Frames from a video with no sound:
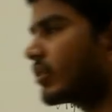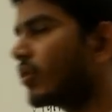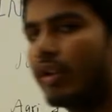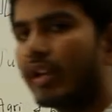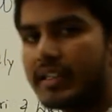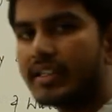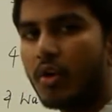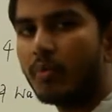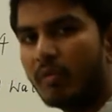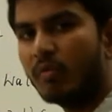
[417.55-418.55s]
contracts
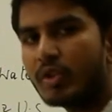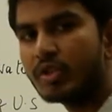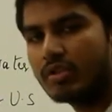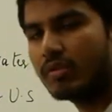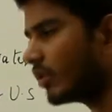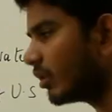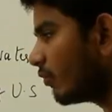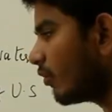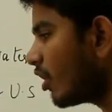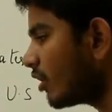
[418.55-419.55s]
have been
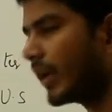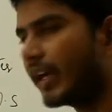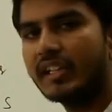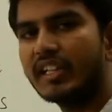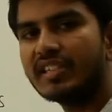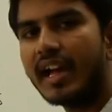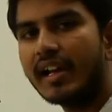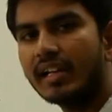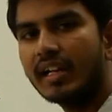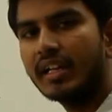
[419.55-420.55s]
won by
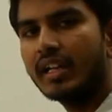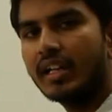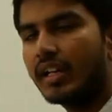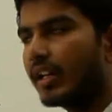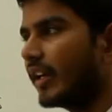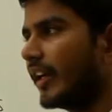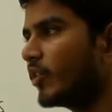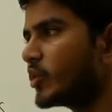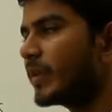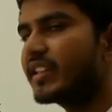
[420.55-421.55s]
Israel
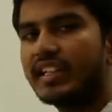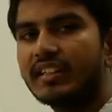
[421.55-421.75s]
aerospace